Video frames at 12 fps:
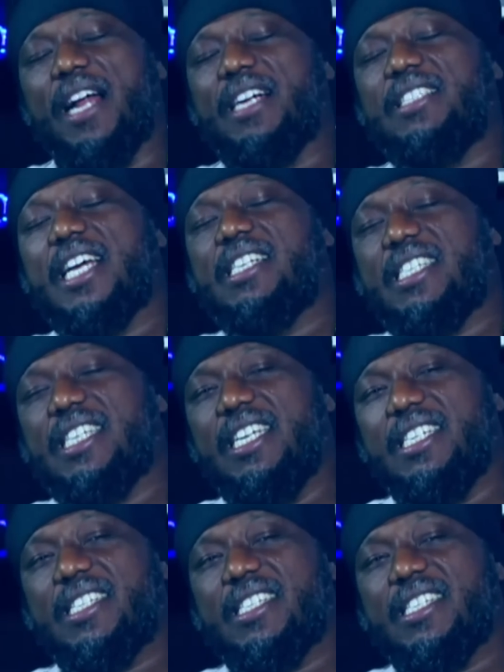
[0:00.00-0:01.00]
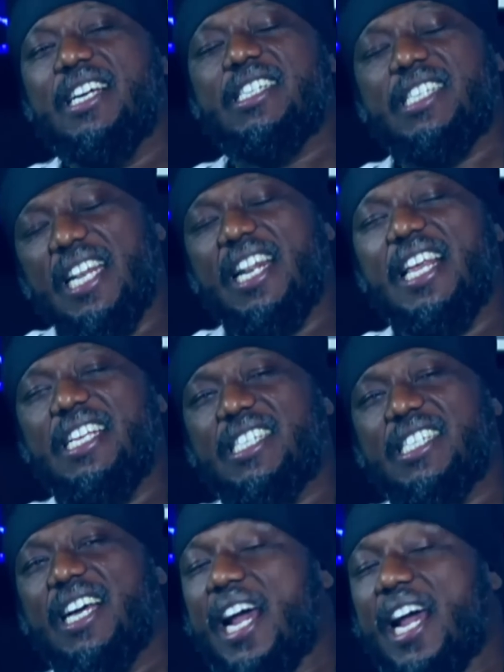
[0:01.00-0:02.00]
planted seeds,
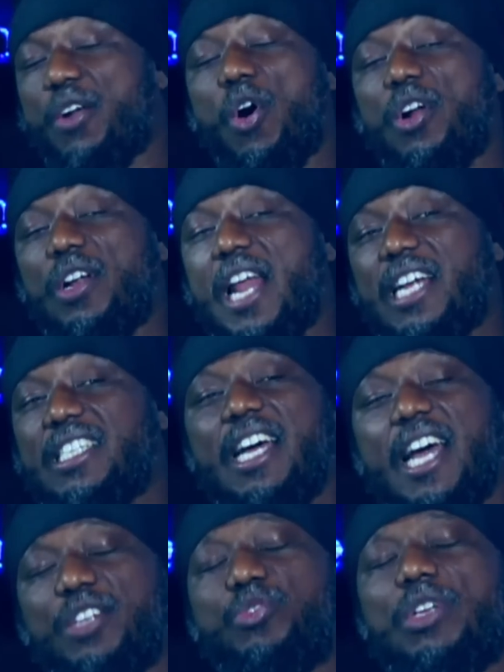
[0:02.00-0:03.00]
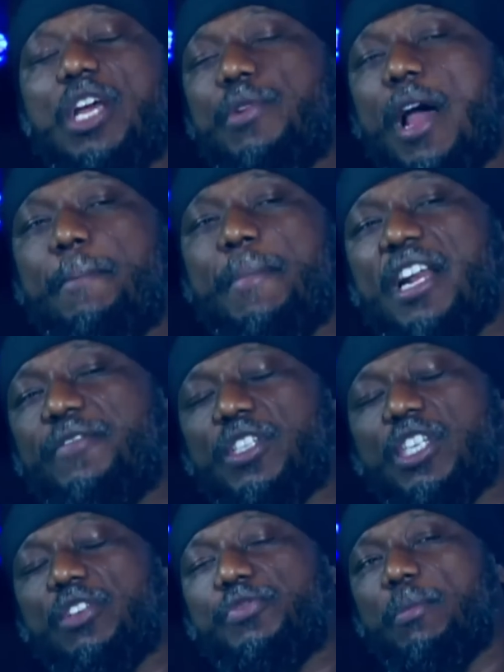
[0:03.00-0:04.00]
seedlings, and all that, and today we are
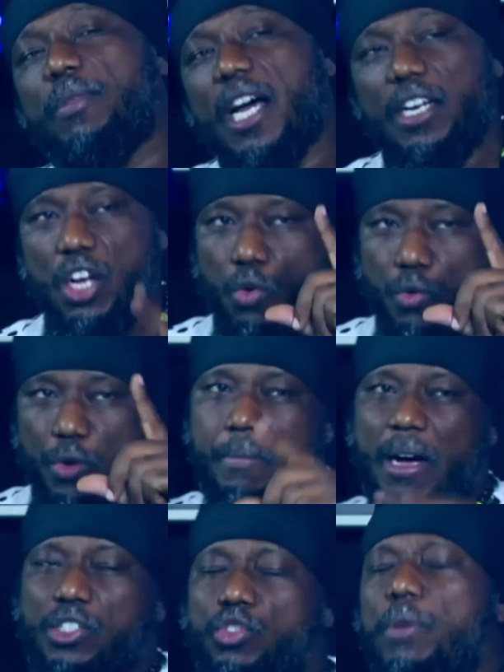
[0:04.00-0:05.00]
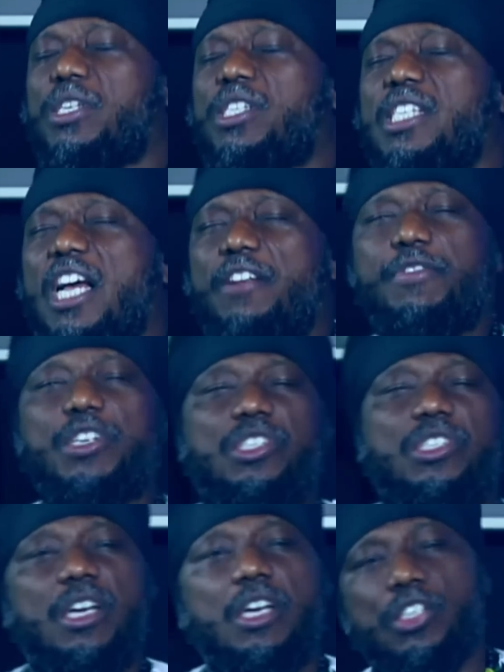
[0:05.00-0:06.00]
benefiting from that. We must not be
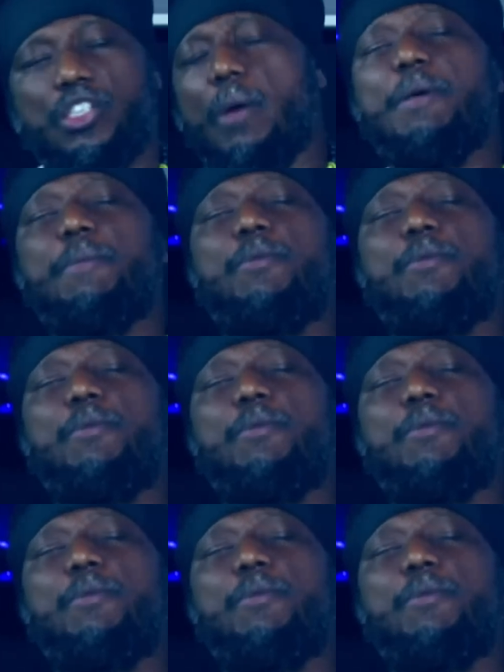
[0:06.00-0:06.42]
selfish. Some